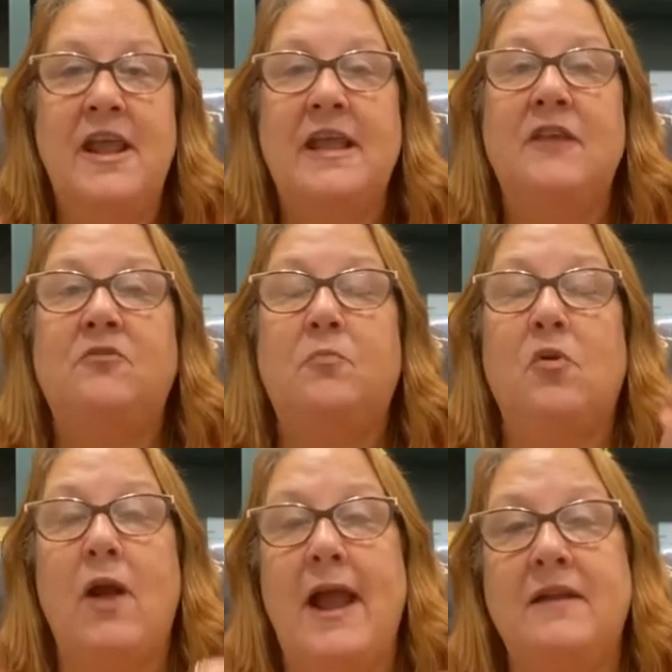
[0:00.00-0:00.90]
is
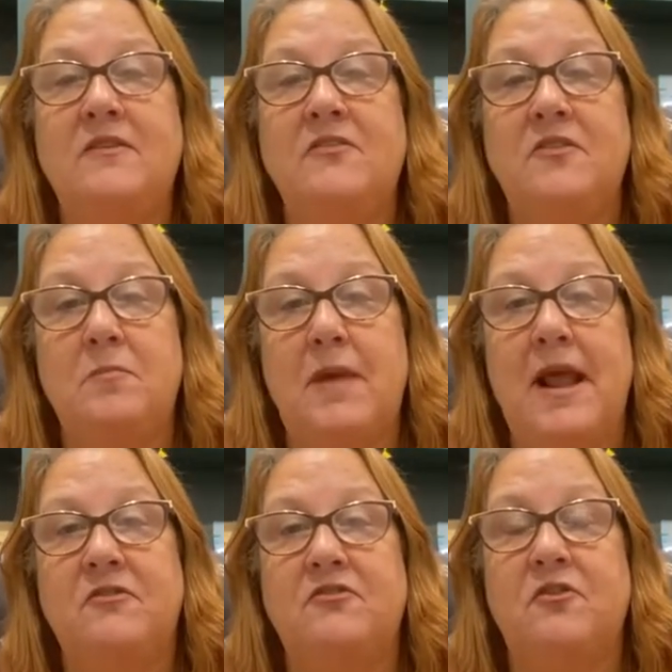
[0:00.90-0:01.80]
practice and
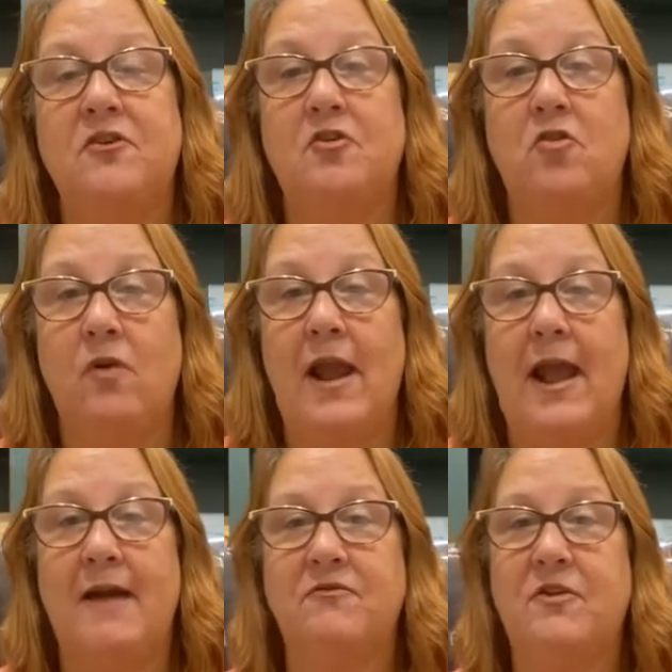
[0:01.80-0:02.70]
master your
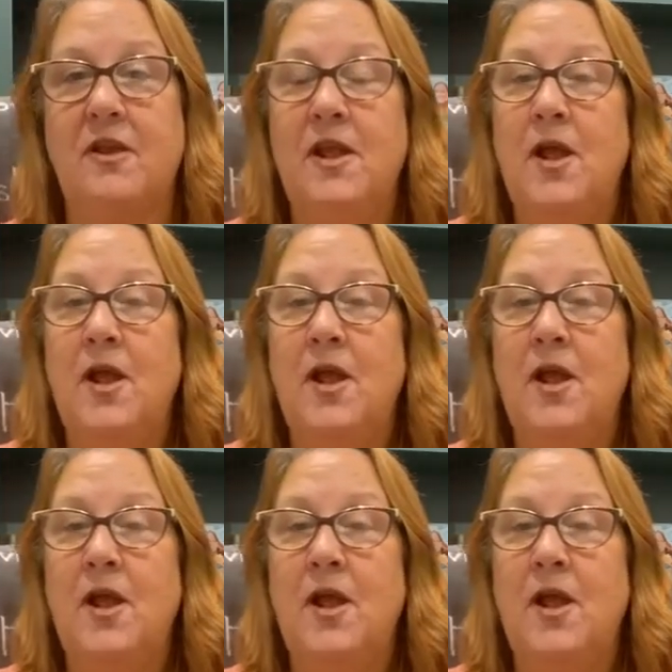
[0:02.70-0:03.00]
craft.